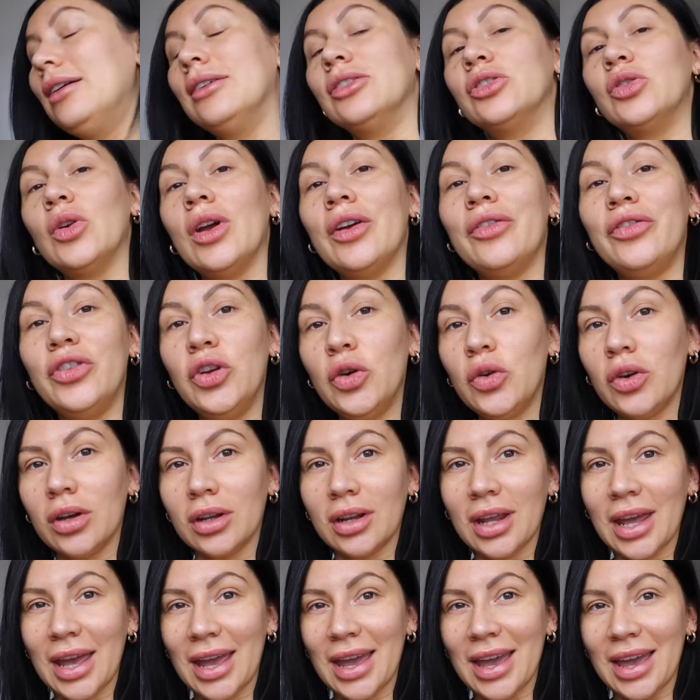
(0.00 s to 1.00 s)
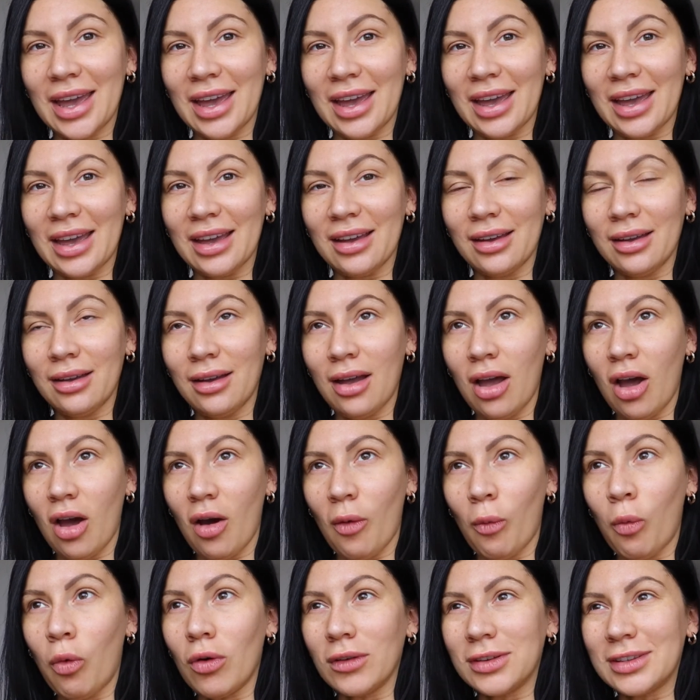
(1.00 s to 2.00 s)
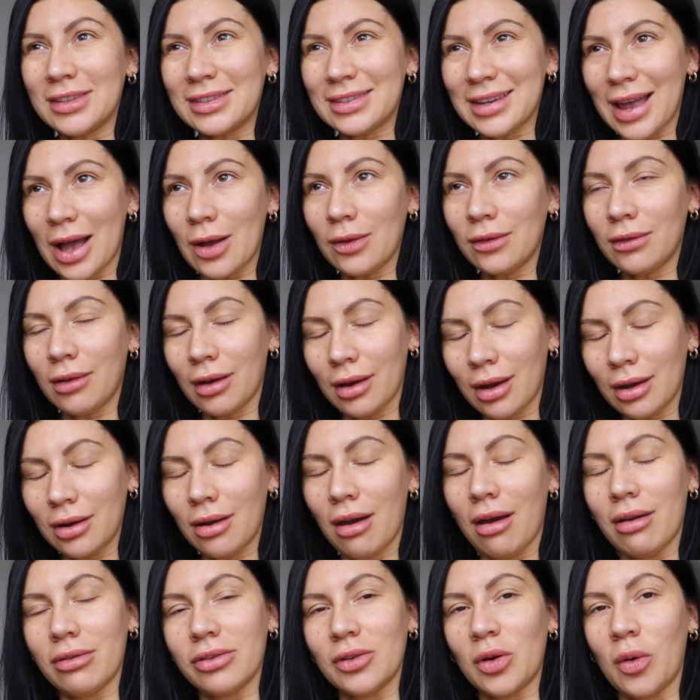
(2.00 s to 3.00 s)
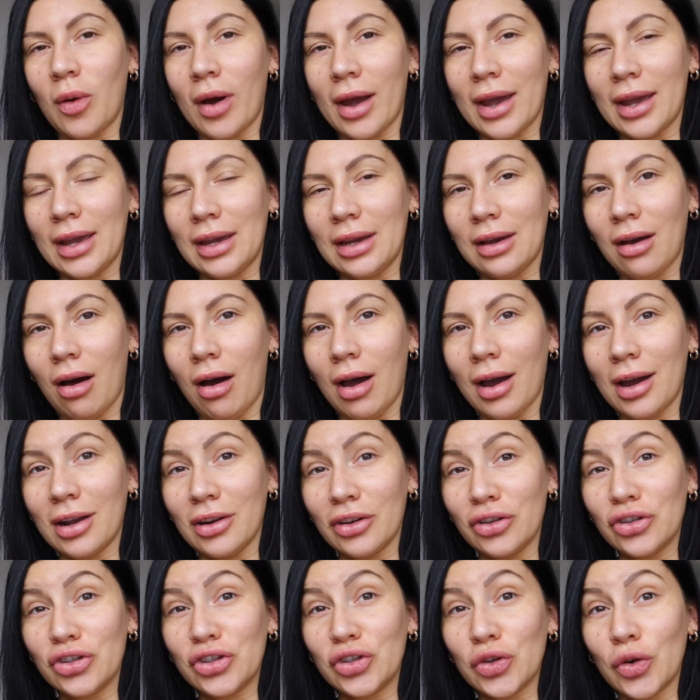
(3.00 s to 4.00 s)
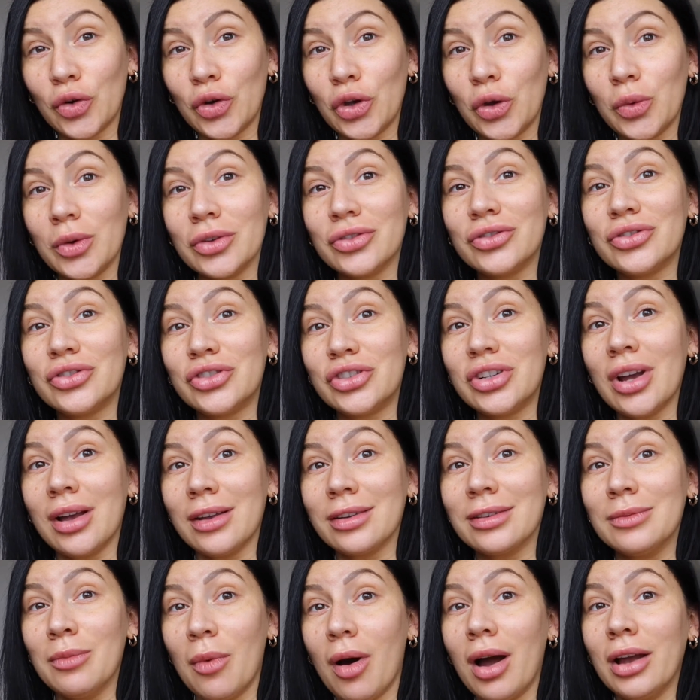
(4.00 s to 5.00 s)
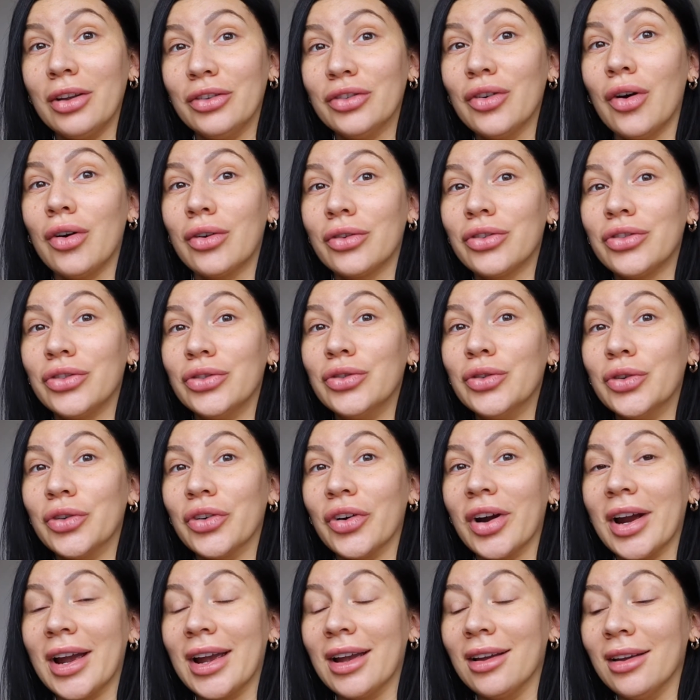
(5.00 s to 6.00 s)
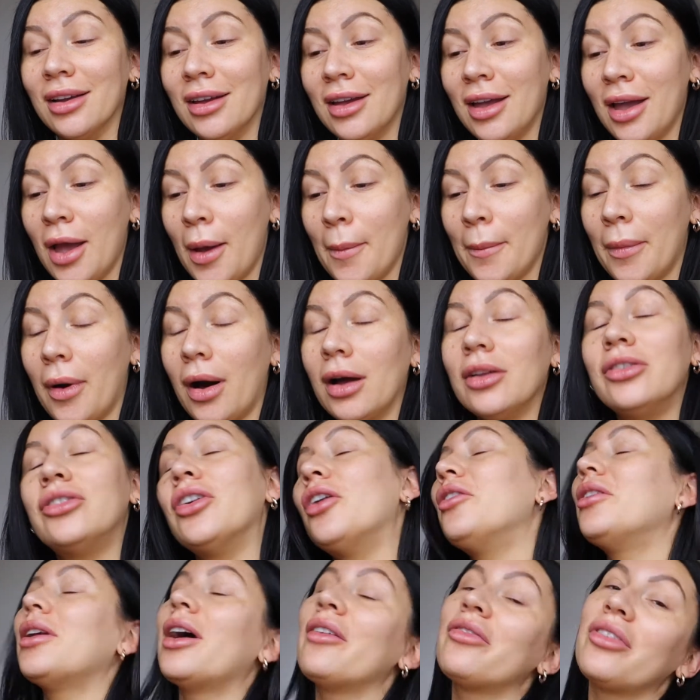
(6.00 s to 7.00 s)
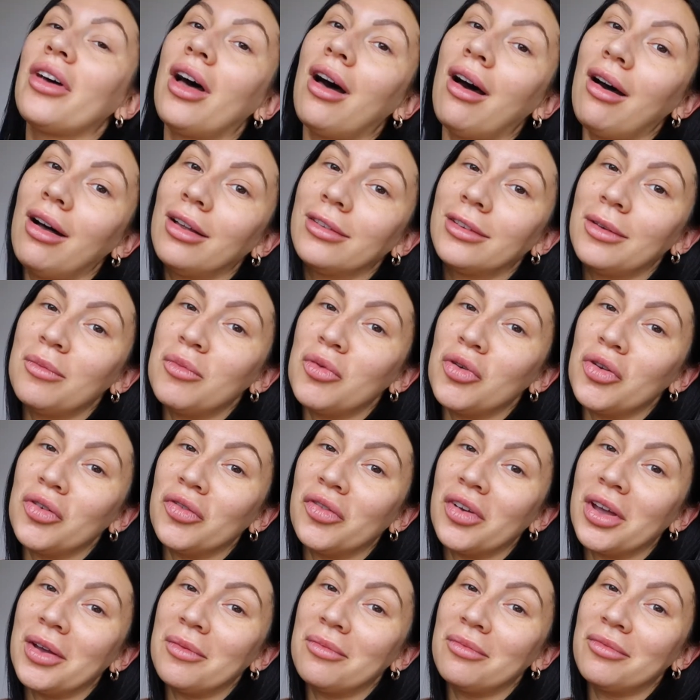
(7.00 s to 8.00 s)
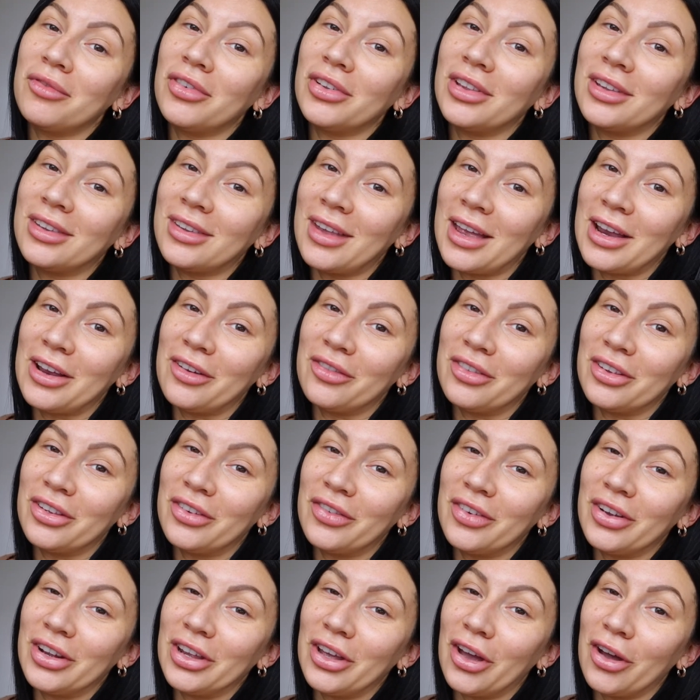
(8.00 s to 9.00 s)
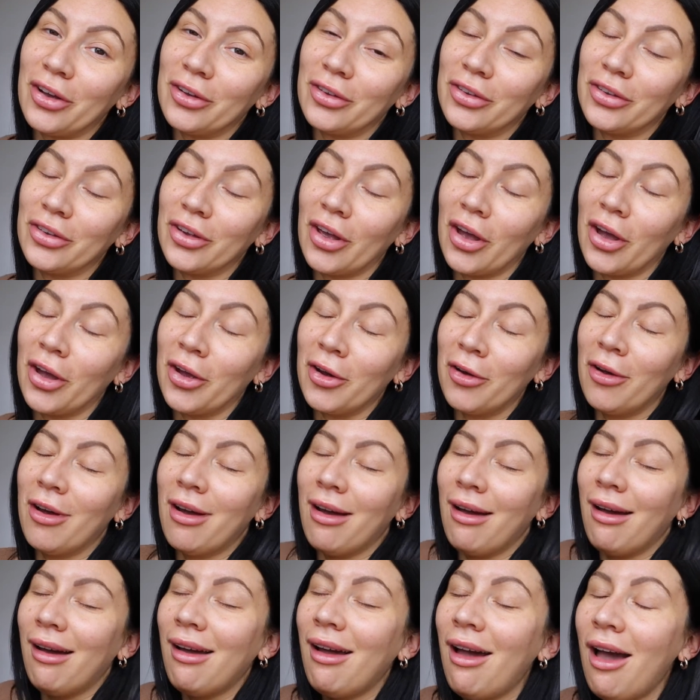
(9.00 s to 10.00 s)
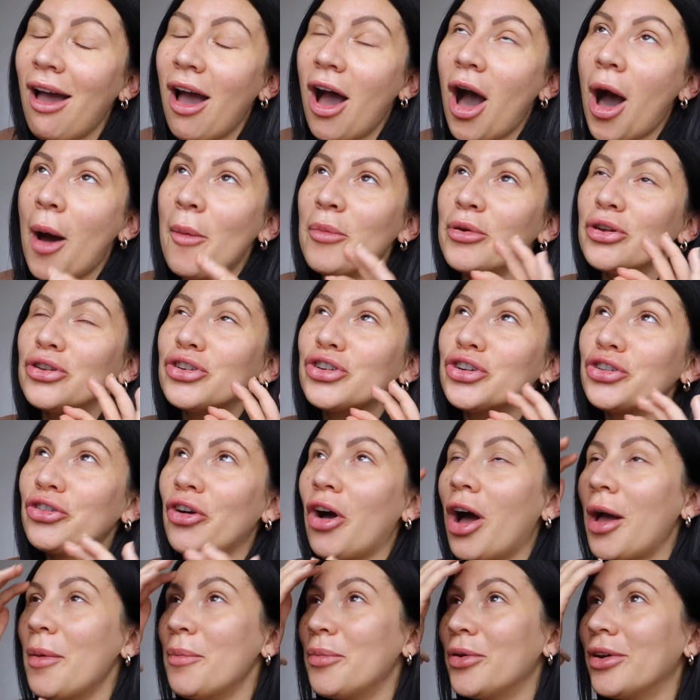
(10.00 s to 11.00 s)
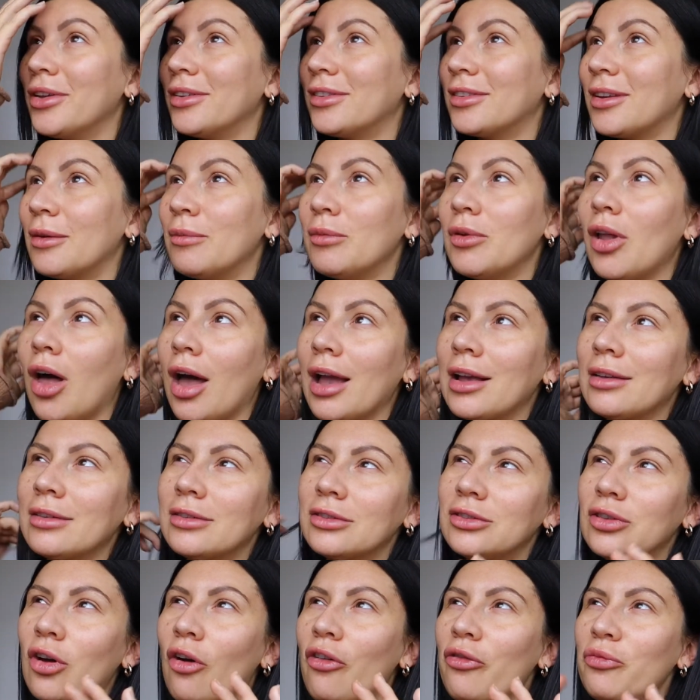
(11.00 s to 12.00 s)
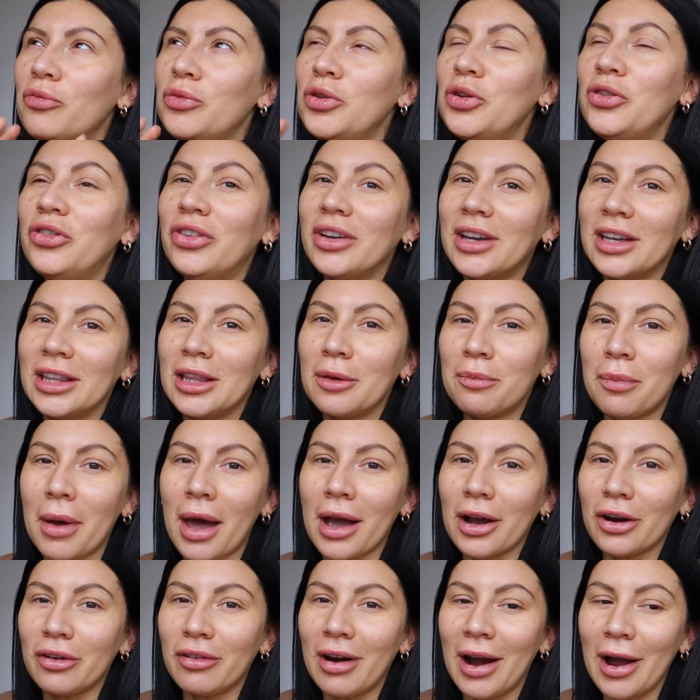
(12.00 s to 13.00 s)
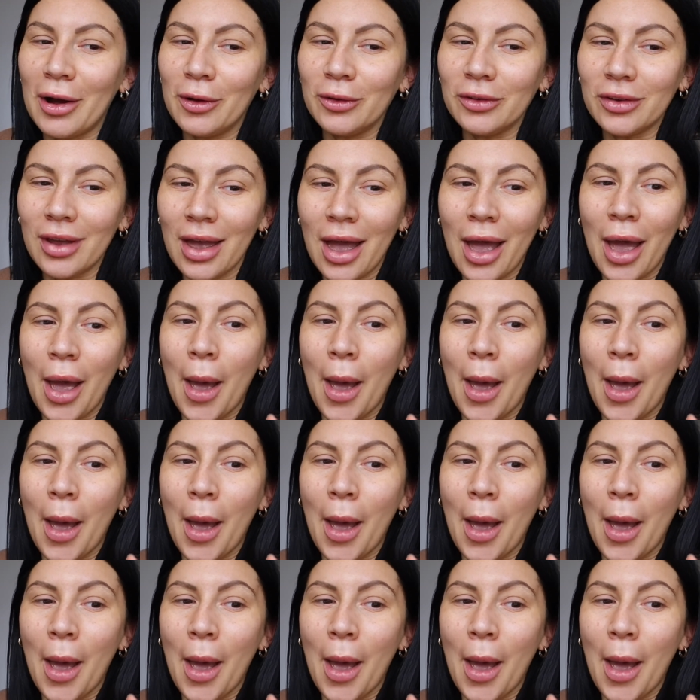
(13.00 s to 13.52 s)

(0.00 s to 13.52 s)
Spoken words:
So if you can hear what sounds like an earthquake, I can assure you it's just my dog snoring. But I don't have the heart to move him for the sake of this video. So I'm going to try and put some like soft music in the background.